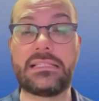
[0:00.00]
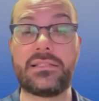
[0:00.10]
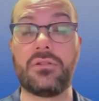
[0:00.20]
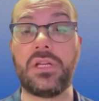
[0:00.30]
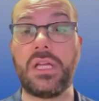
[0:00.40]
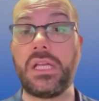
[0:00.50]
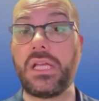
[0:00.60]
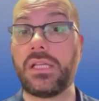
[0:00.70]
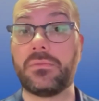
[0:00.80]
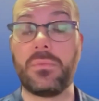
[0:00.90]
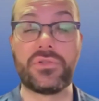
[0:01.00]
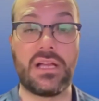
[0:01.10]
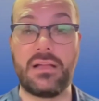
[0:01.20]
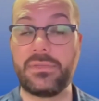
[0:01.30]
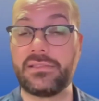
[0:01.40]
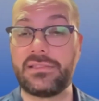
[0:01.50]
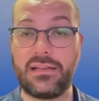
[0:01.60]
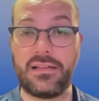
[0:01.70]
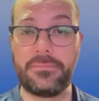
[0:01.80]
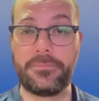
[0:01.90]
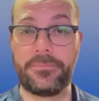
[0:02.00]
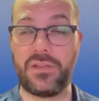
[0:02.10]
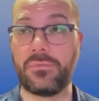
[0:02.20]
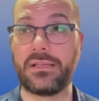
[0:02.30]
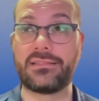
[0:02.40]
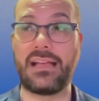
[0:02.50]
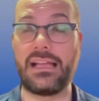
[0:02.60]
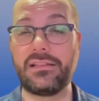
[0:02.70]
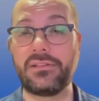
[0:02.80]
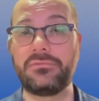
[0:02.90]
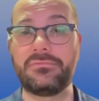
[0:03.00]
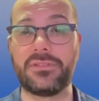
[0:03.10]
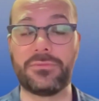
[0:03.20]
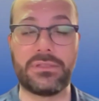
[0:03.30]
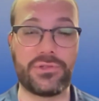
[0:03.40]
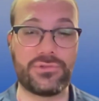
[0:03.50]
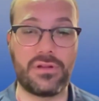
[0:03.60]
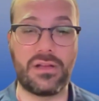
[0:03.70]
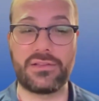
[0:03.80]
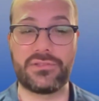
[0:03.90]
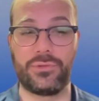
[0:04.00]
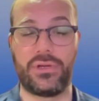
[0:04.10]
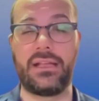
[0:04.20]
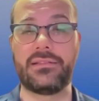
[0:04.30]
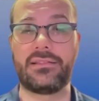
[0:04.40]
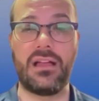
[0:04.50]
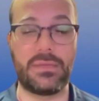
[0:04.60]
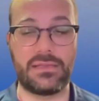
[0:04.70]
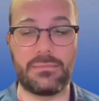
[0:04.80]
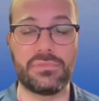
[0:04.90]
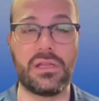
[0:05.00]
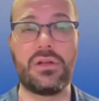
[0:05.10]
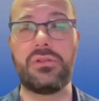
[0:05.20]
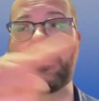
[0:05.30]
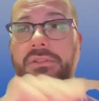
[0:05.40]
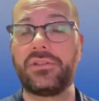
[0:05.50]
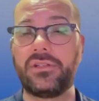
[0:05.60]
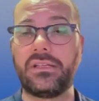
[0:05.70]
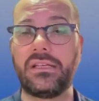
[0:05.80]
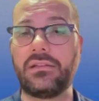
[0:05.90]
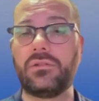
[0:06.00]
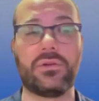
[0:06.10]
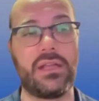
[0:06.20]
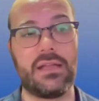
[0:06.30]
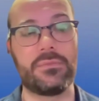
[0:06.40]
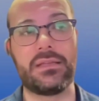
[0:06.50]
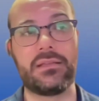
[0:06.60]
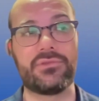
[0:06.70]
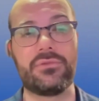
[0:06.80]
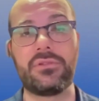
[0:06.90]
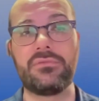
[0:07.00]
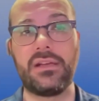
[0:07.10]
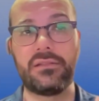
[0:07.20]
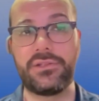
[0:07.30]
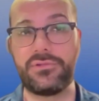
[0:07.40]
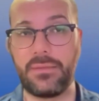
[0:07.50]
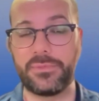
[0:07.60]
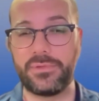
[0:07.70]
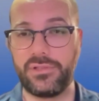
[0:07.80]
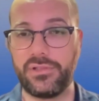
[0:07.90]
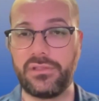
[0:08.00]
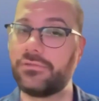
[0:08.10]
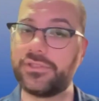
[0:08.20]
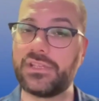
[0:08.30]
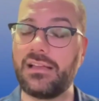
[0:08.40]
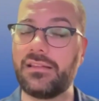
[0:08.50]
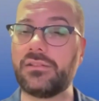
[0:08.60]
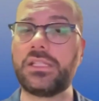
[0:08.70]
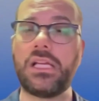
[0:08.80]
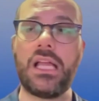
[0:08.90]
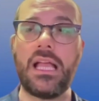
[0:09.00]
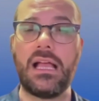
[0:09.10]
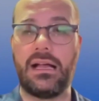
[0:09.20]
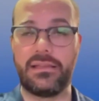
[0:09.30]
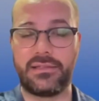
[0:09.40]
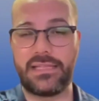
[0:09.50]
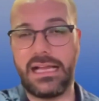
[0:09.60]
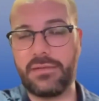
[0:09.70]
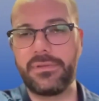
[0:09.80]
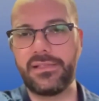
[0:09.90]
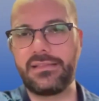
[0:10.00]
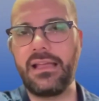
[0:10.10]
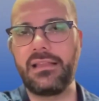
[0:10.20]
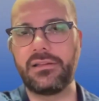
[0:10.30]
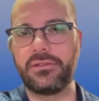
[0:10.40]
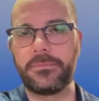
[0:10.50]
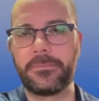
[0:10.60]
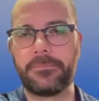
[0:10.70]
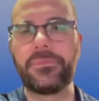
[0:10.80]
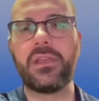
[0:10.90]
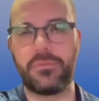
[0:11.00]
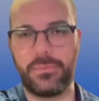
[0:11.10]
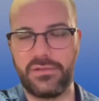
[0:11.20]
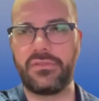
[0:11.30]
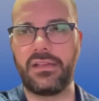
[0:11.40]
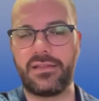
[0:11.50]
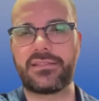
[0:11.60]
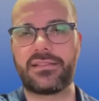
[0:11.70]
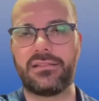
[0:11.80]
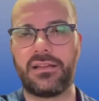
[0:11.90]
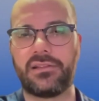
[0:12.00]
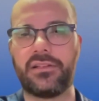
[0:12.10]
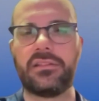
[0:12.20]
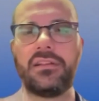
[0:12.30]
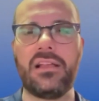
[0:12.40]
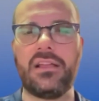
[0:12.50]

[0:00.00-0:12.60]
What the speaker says: So most common setup, a big silo where when the trucks or trains come and they blow the material in, or you have a big screw conveyor that drops material into a silo, on the top of the silo, you have a bin vent dust collector.